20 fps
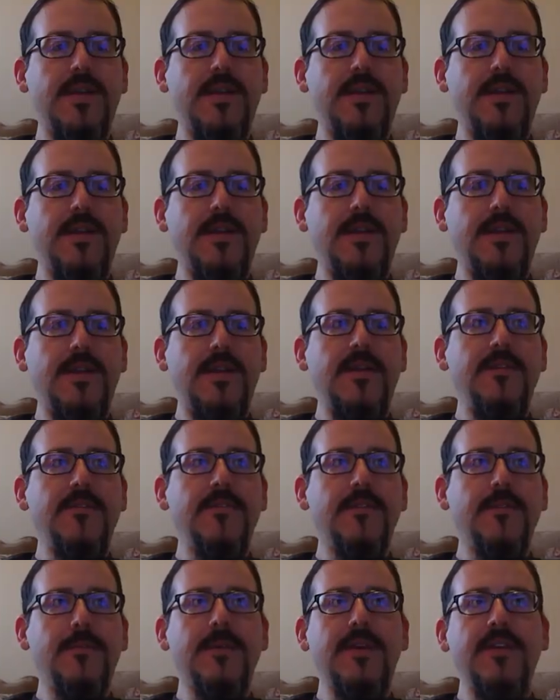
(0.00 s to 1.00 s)
It is
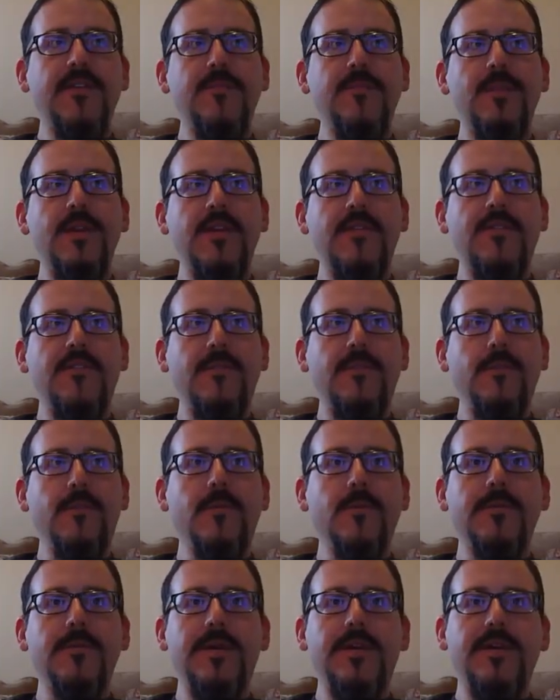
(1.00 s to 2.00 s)
a race, but it's your
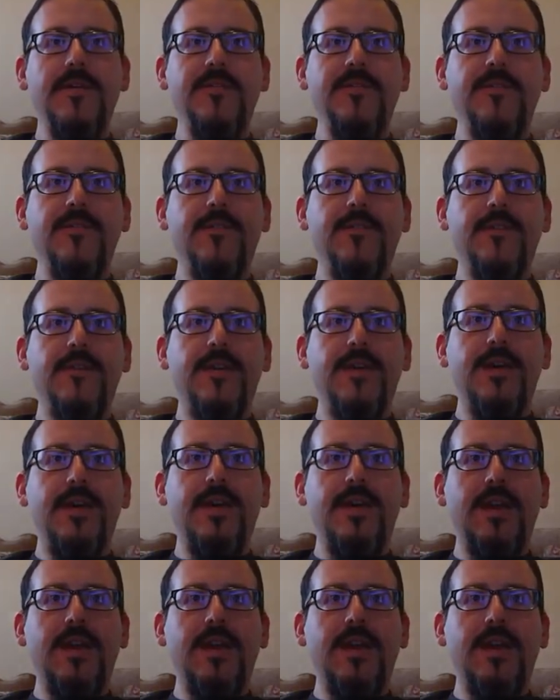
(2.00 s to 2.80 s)
race, and I